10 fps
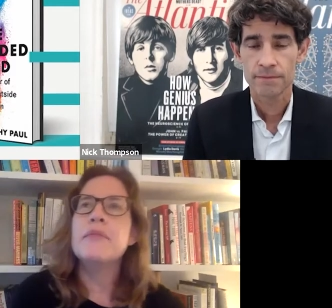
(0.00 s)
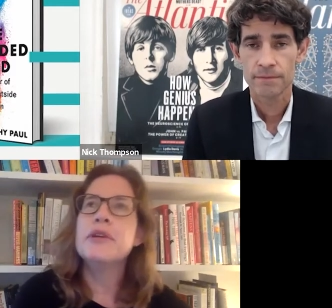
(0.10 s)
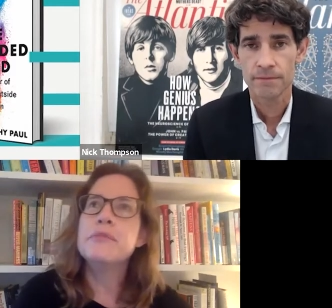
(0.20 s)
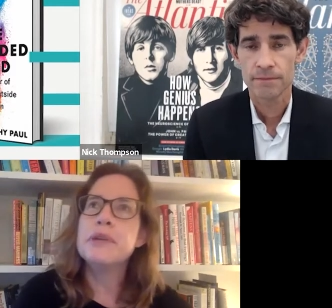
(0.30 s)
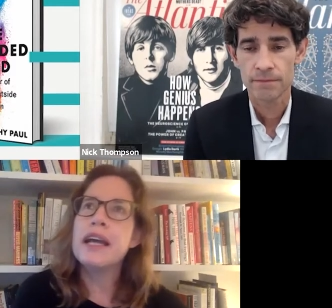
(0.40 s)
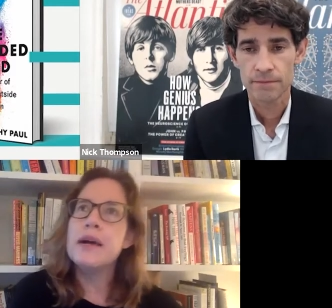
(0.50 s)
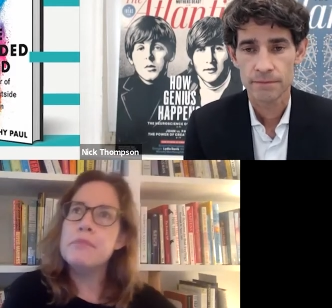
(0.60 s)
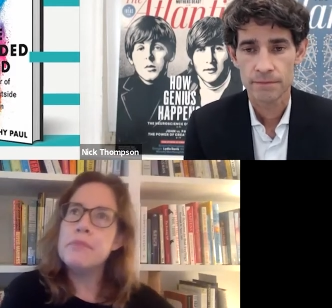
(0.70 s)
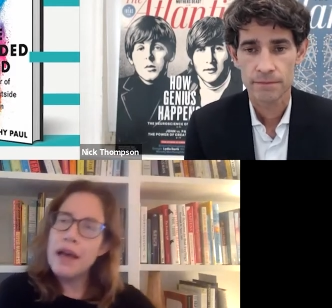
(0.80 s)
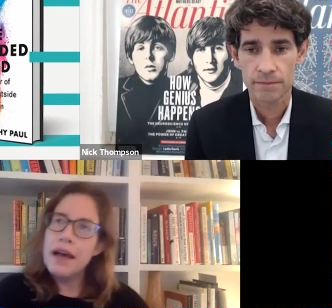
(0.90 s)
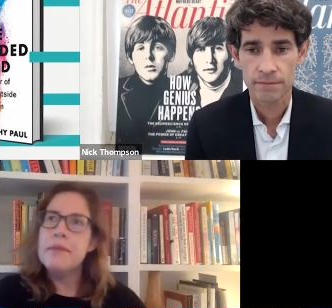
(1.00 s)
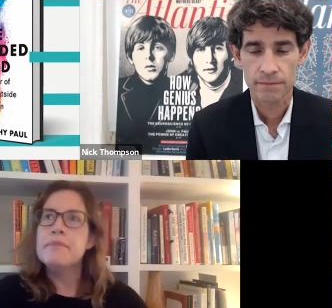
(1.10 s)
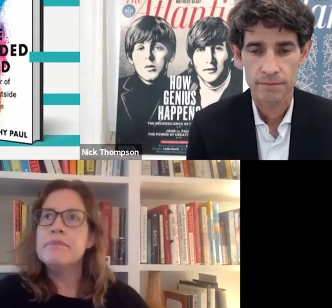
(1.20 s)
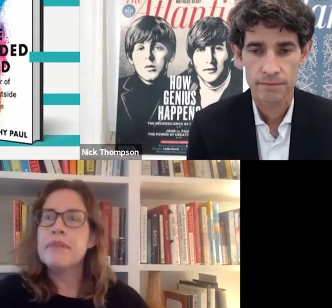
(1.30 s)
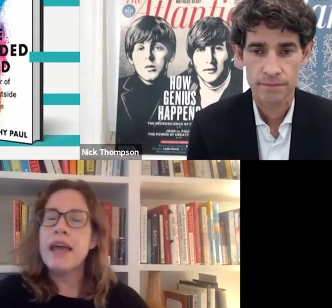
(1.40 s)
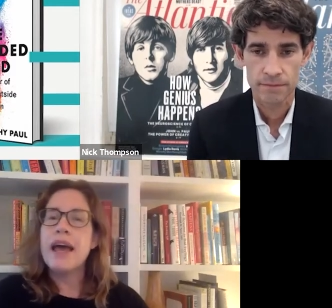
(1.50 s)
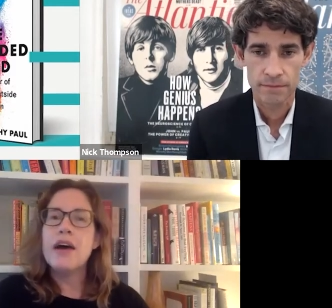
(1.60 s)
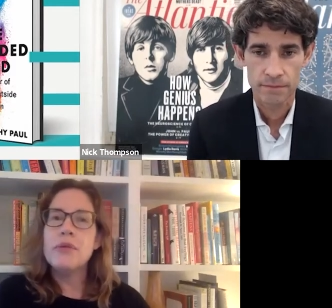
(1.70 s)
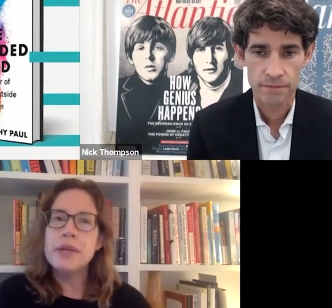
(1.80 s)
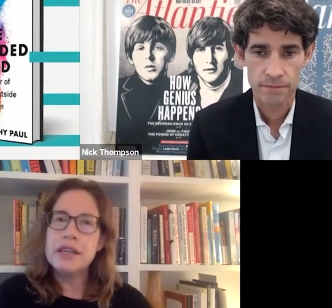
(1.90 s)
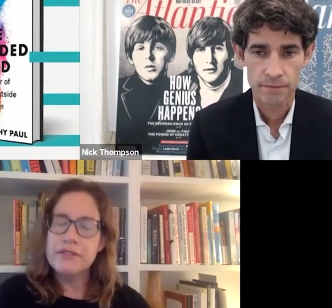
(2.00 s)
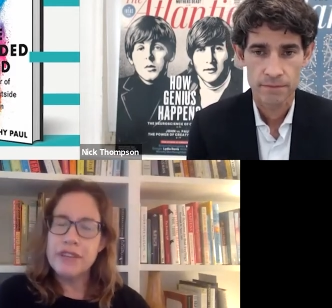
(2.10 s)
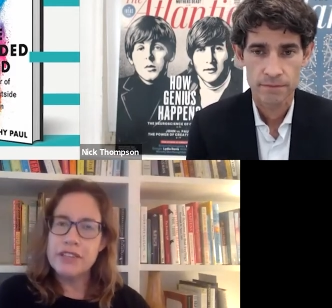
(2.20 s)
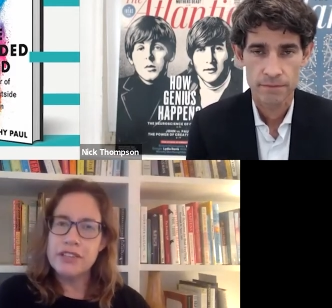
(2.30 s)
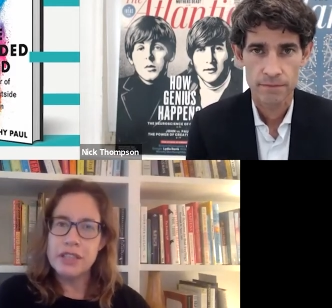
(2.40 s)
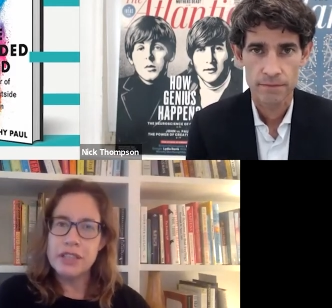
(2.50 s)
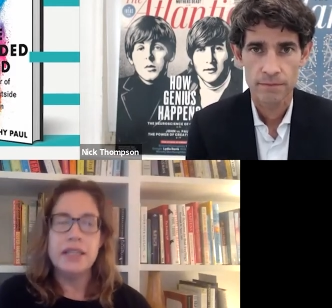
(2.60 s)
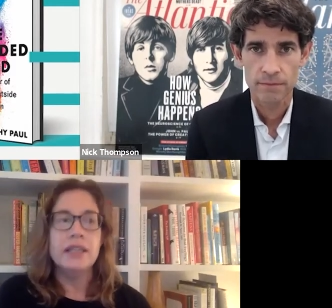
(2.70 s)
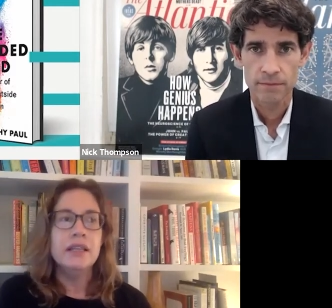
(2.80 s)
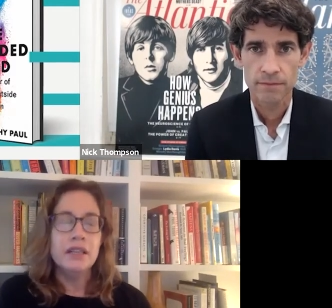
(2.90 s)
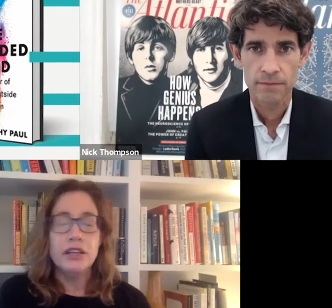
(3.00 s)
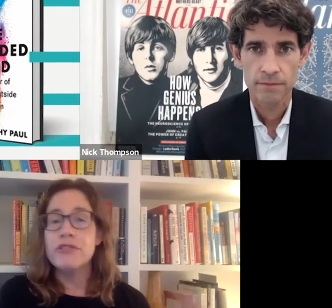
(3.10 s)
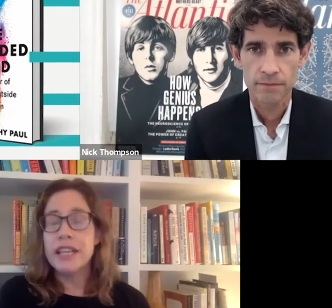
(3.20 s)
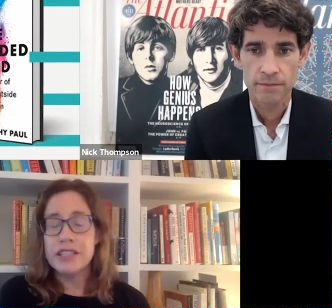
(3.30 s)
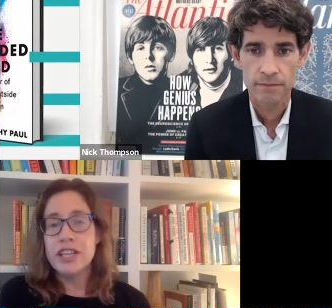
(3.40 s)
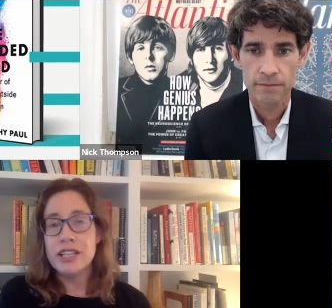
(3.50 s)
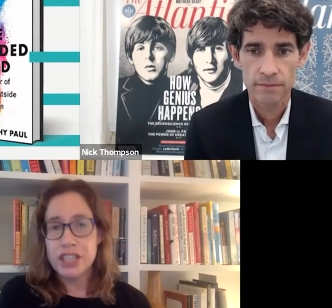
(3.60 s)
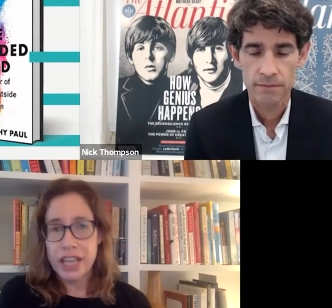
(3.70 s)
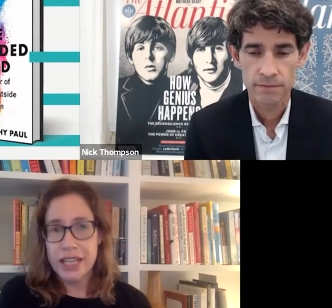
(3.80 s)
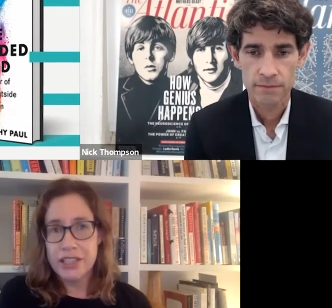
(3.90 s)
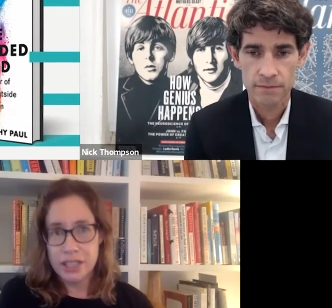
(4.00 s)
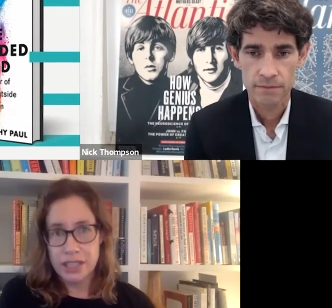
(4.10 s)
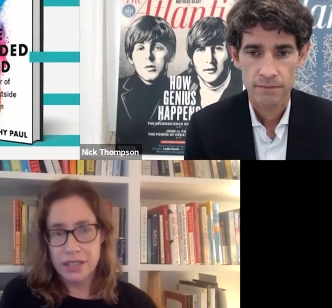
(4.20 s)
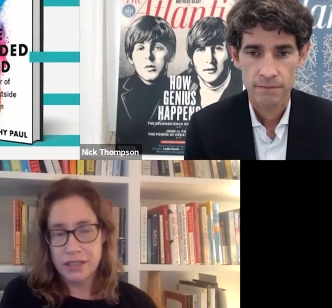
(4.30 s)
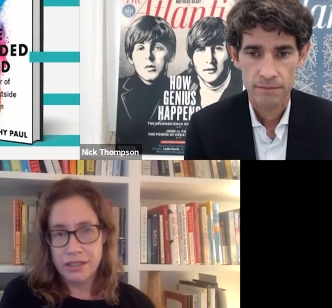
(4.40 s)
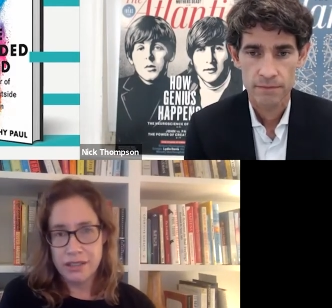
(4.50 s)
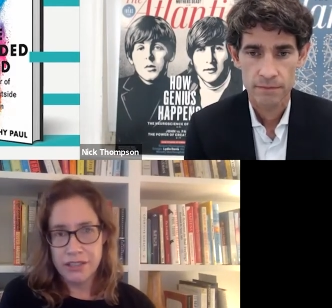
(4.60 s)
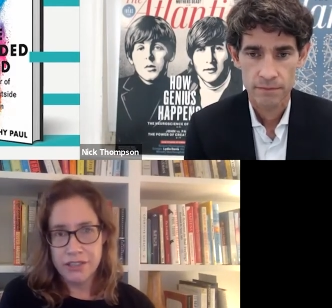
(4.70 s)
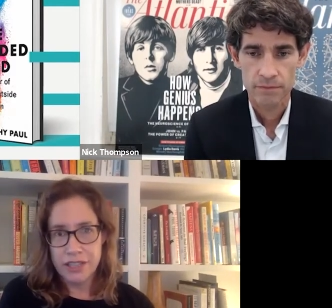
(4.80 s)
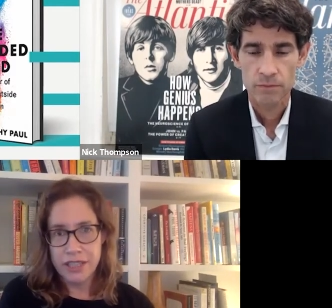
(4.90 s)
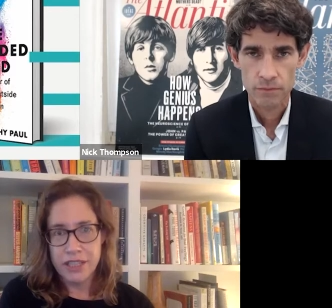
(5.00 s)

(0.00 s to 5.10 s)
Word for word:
Speaker 1: I would bring up um, how we conventionally arrange education in our country.